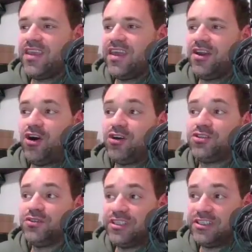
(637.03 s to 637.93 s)
And
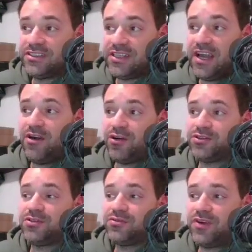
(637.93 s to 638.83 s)
also this I
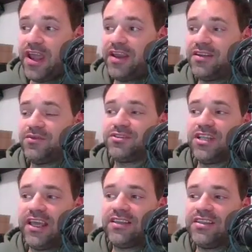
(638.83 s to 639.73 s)
also read that
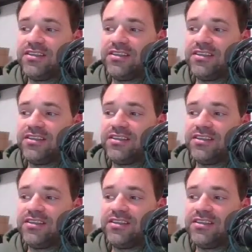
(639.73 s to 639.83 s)
was like